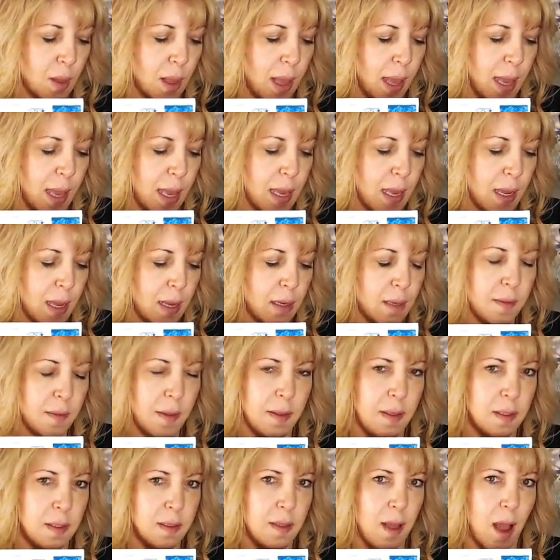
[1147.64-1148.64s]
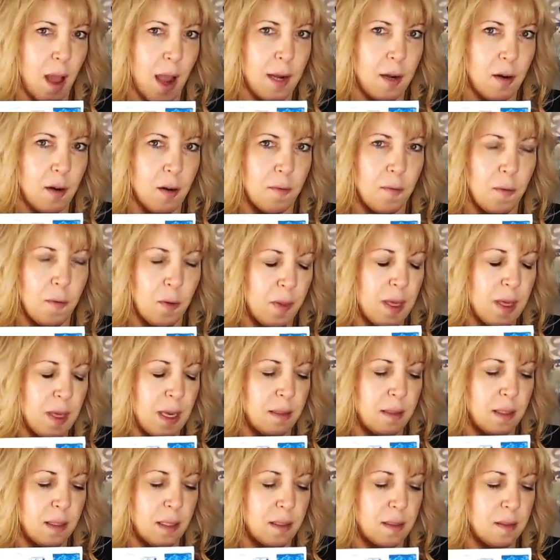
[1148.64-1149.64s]
And the designer for
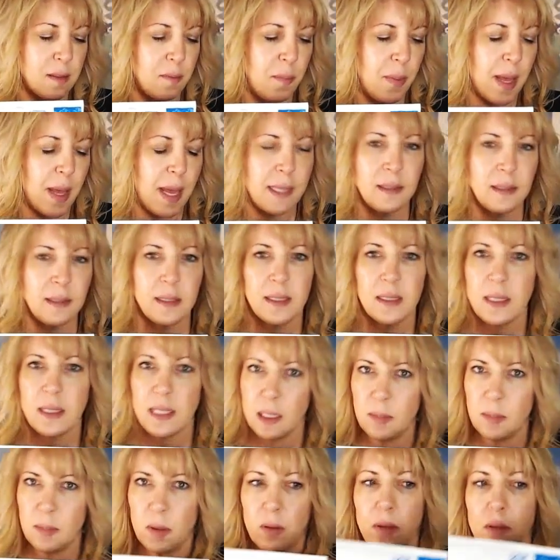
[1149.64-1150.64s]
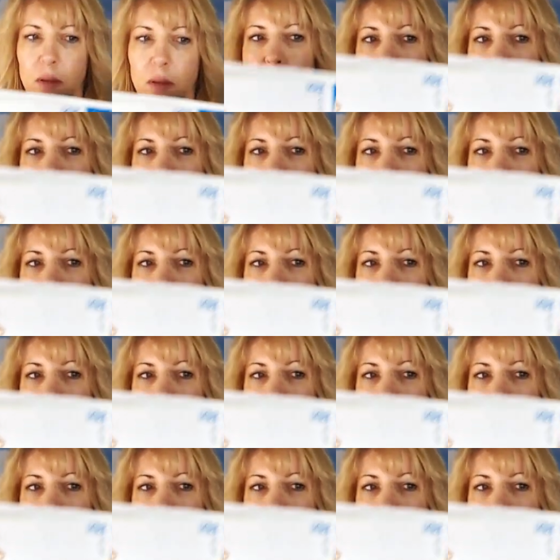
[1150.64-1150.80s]
these is Ben Seibel.